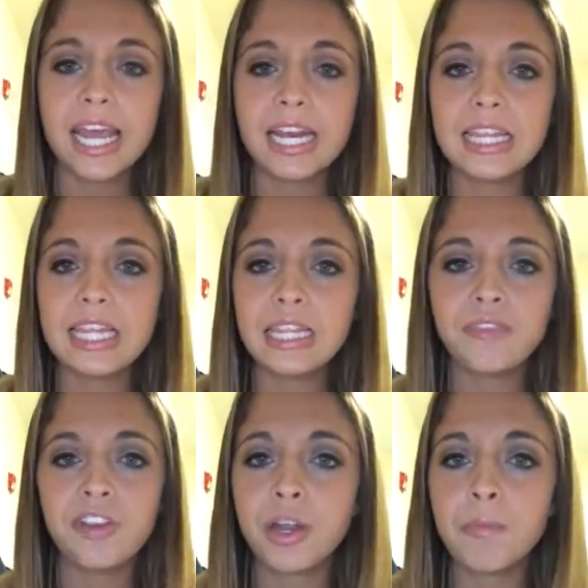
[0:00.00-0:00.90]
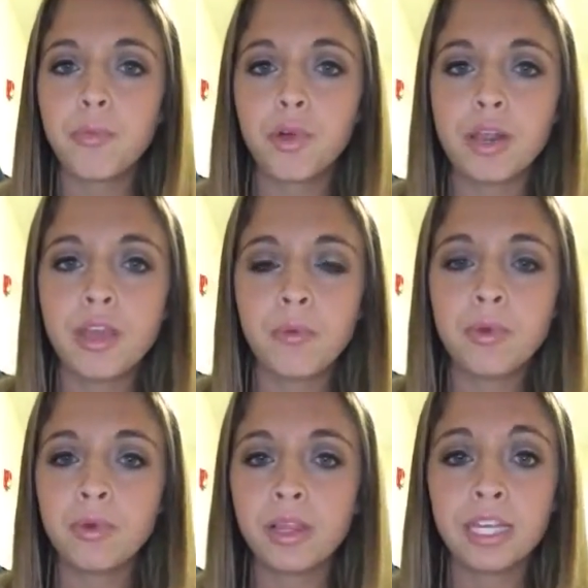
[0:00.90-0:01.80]
And I think that's very important that
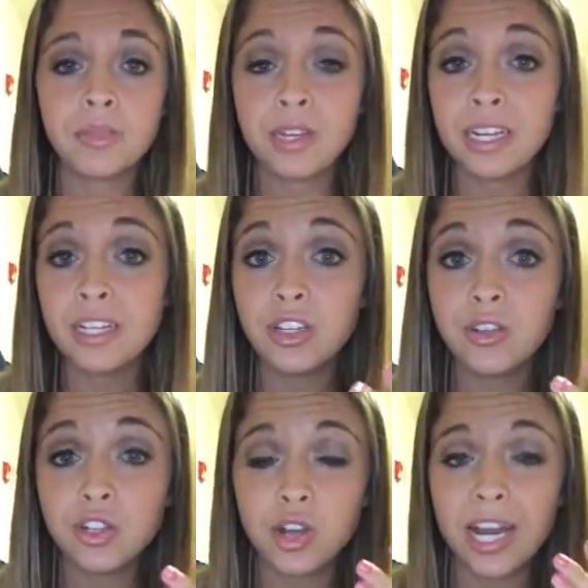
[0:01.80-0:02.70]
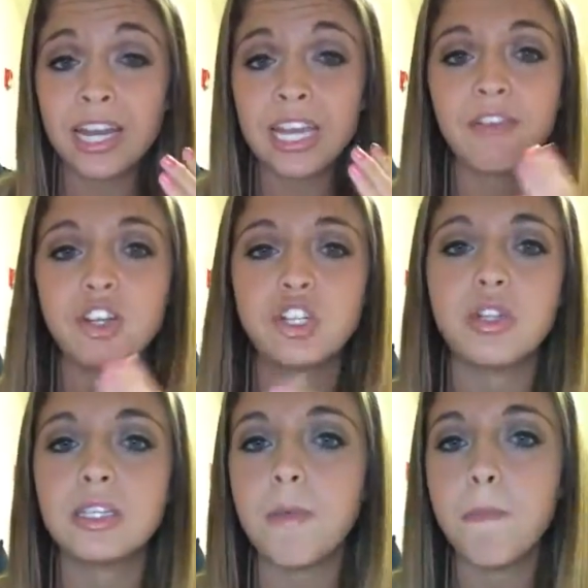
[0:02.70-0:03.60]
we realize we need to try to give our
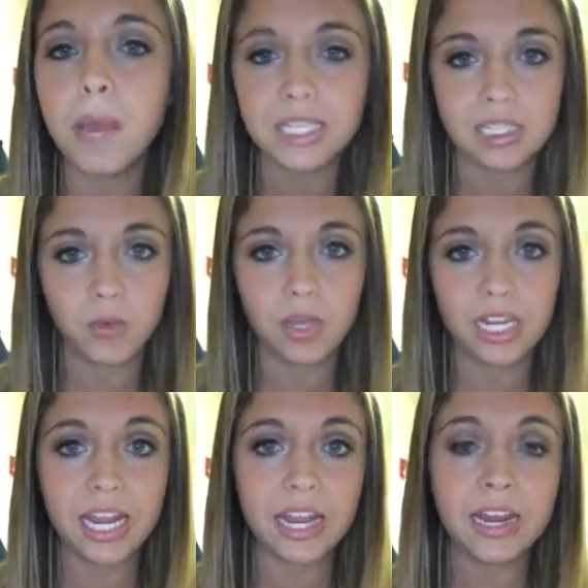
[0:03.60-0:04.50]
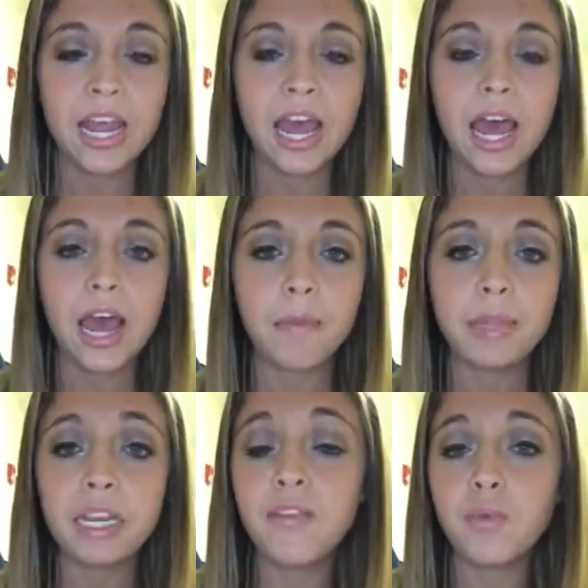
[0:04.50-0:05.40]
students the best that we can.
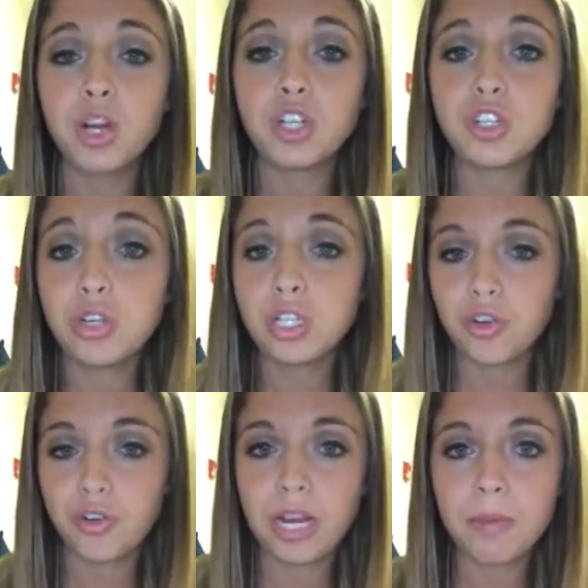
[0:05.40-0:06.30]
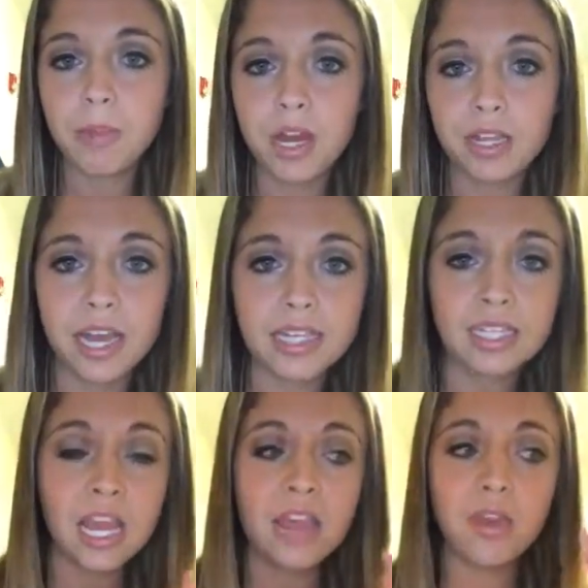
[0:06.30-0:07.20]
And even when our students create
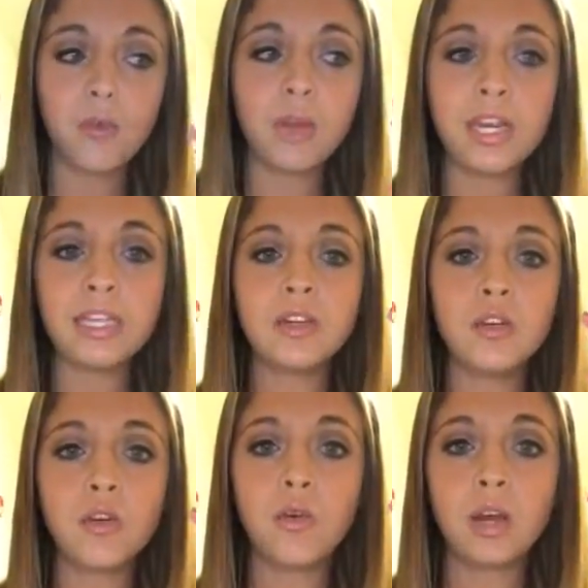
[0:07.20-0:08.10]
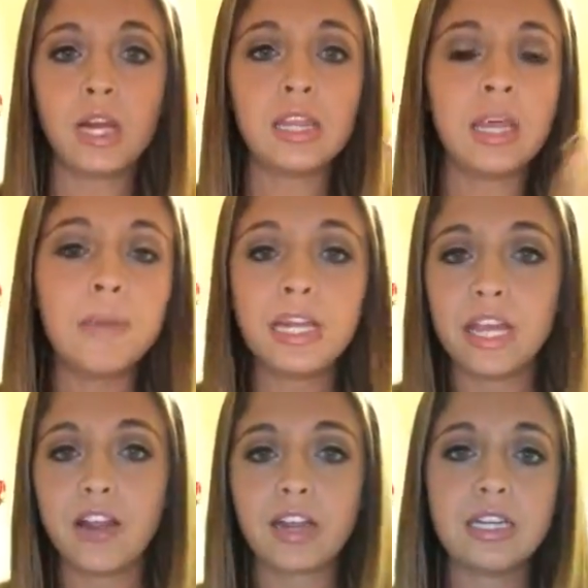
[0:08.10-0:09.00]
podcasts, that we need to
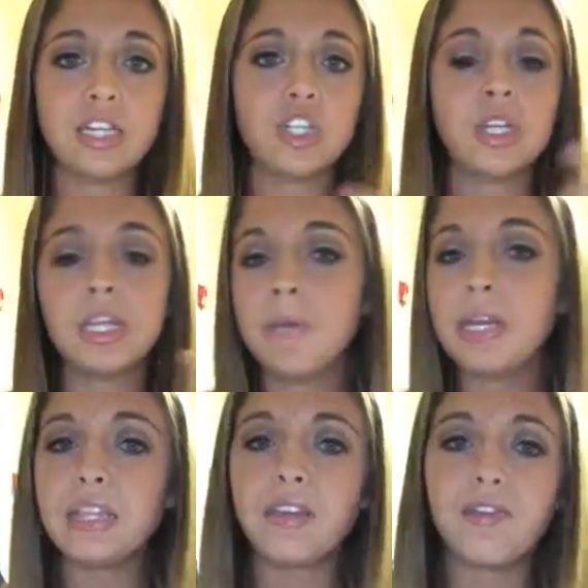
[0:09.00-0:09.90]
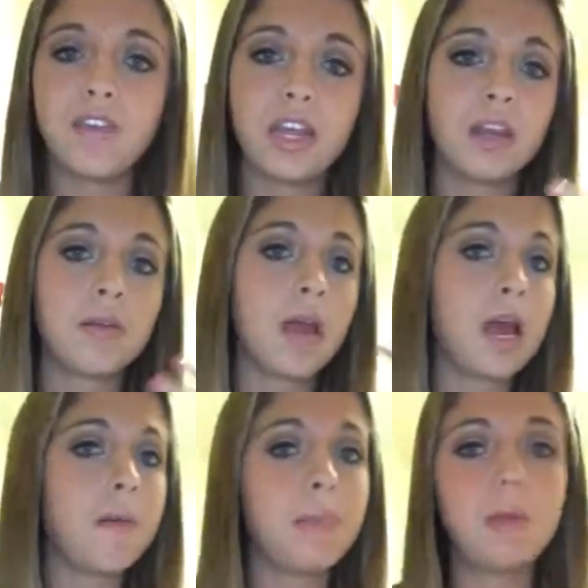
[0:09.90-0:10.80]
eliminate the air conditioning, eliminate the fan,
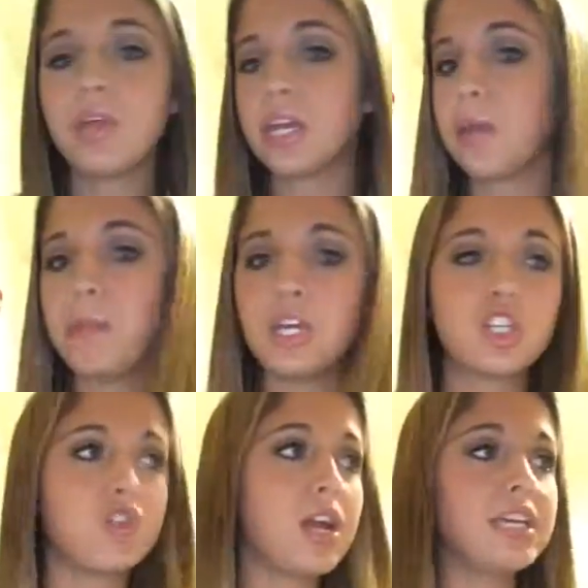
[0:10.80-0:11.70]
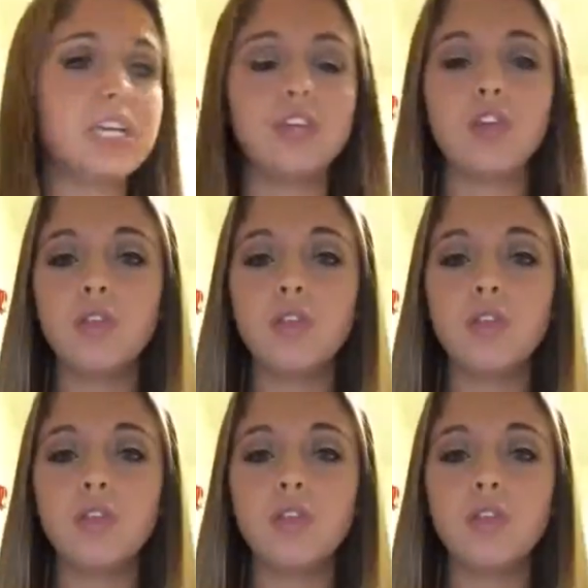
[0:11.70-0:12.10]
people that can be distracting.